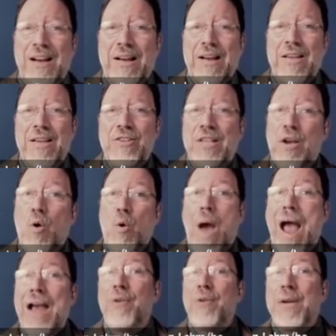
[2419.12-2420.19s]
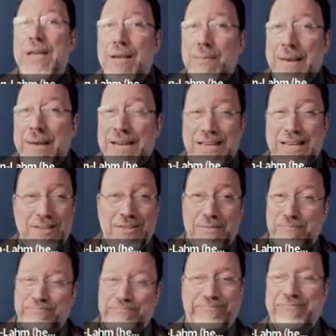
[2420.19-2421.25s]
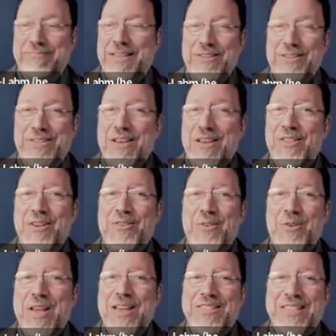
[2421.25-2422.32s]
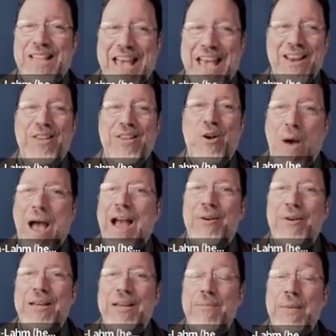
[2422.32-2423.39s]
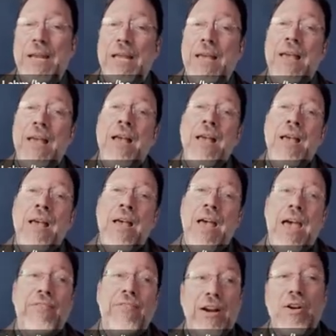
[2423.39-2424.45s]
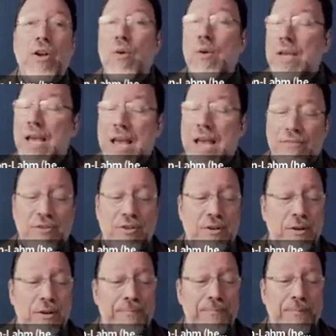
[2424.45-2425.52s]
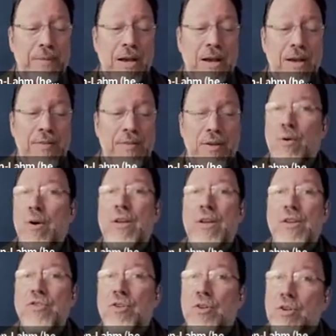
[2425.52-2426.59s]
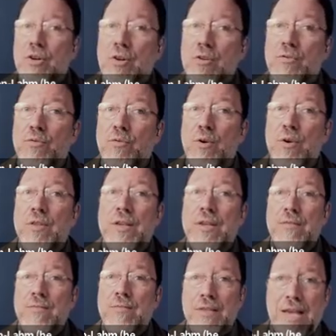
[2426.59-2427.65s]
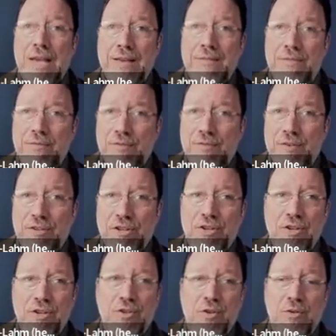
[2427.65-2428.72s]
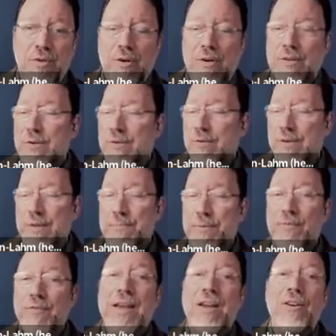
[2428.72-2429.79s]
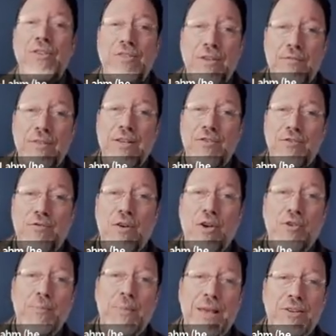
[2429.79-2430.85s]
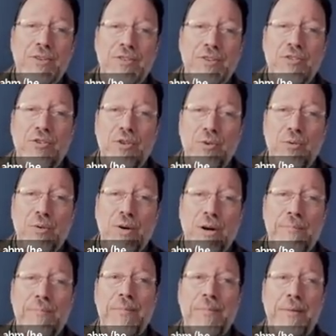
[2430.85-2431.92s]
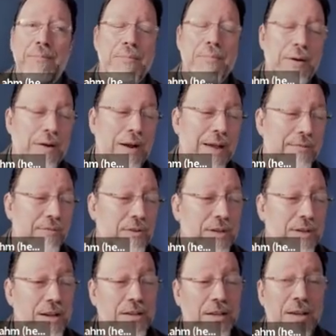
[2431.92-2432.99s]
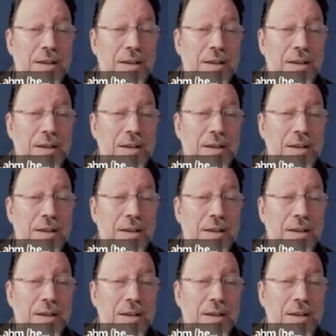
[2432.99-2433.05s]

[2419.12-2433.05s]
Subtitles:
is the Quackery Committee. He's the head of the Quackery Committee, and they're going after the Oregon Journal for the physicians who are the purveyors of these false medicines who are advertising.